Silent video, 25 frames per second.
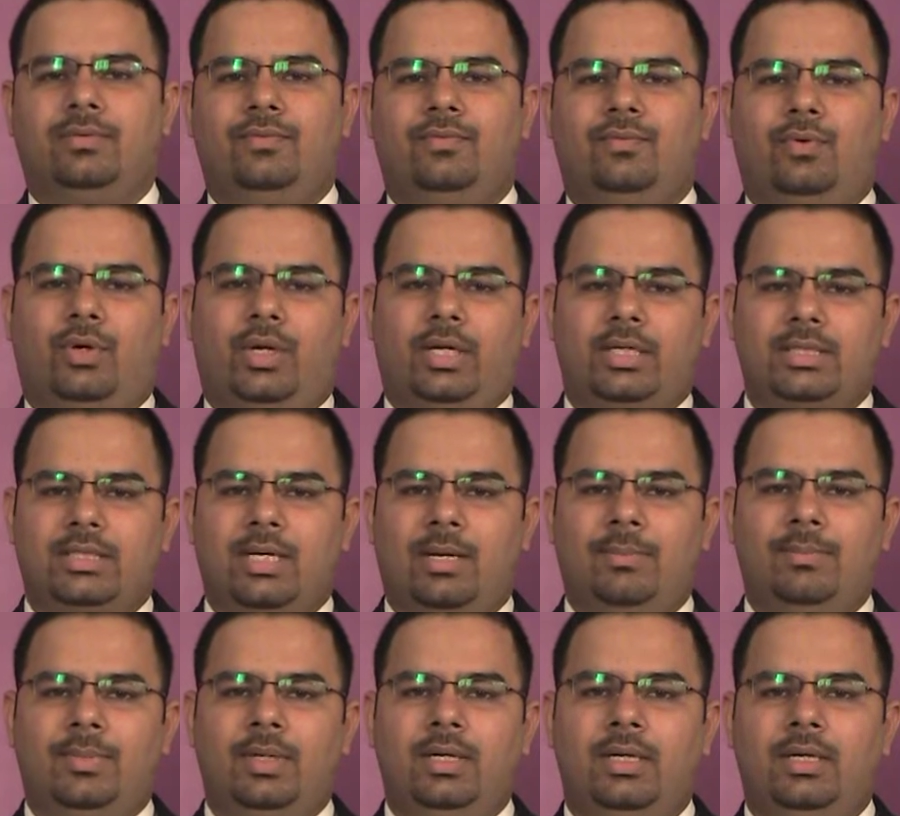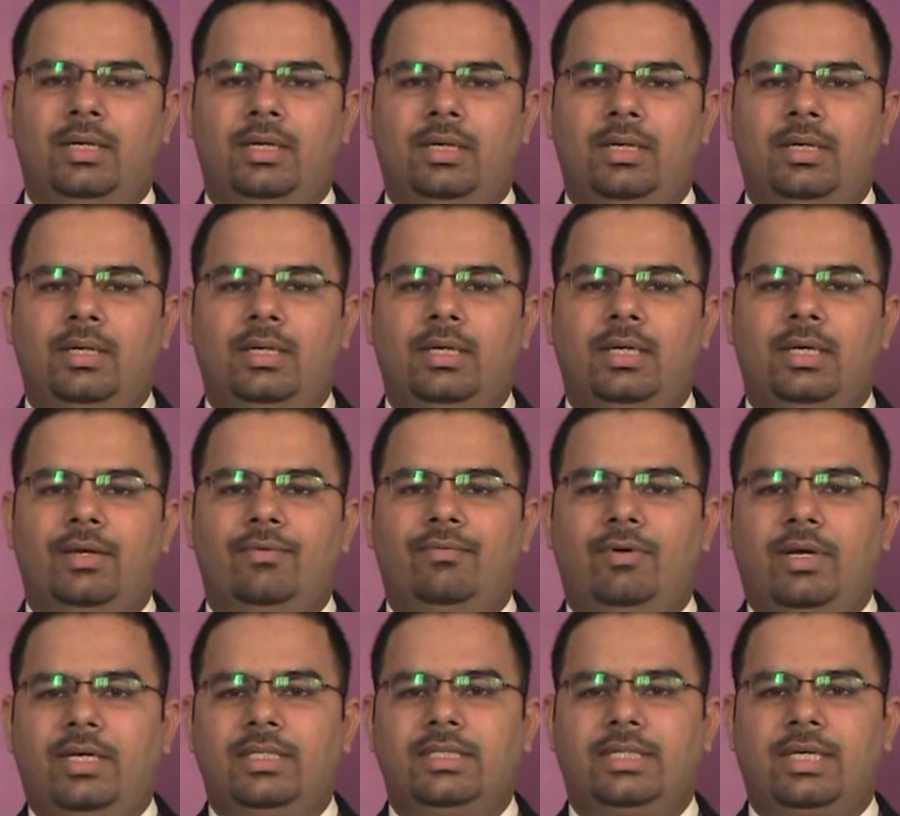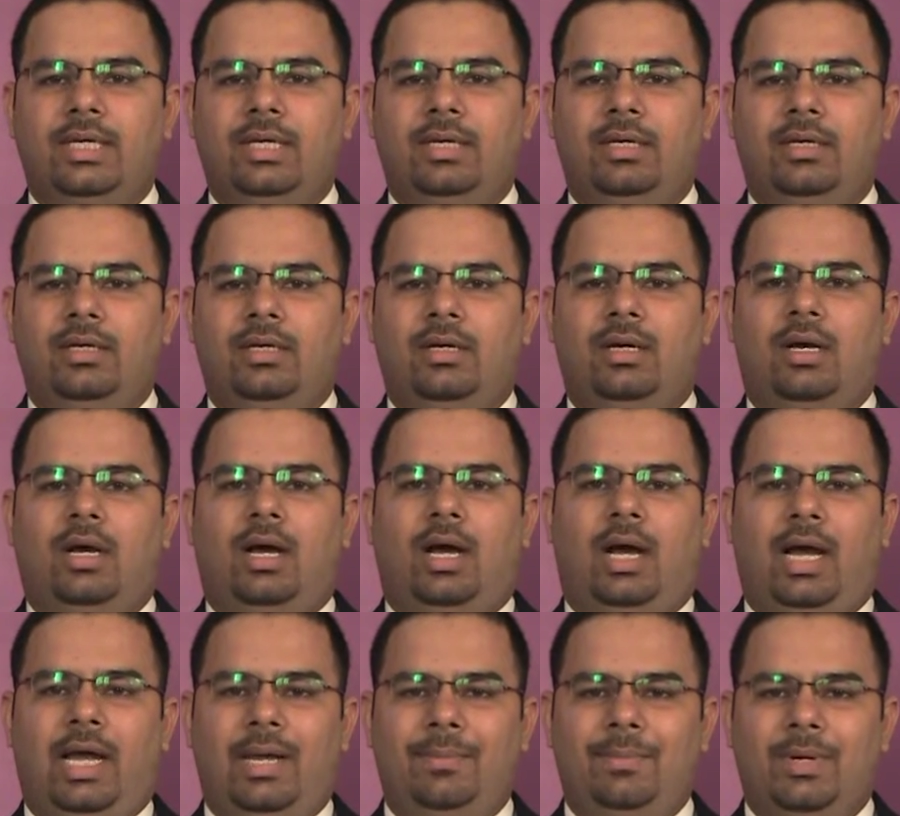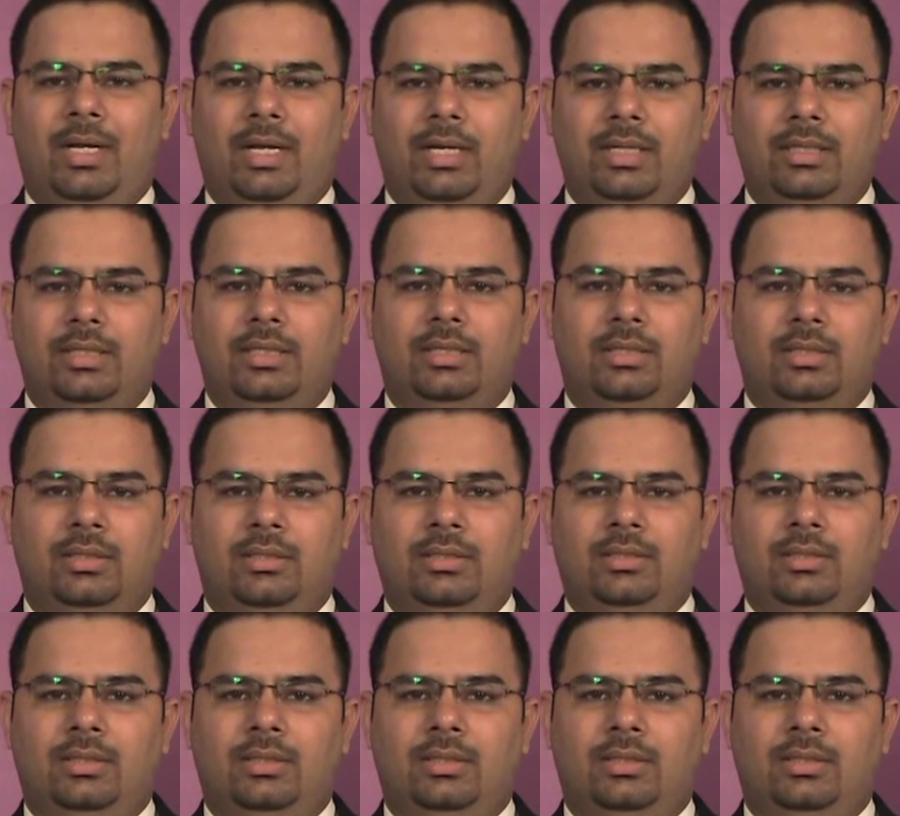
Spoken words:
For example, if I say I am healthy,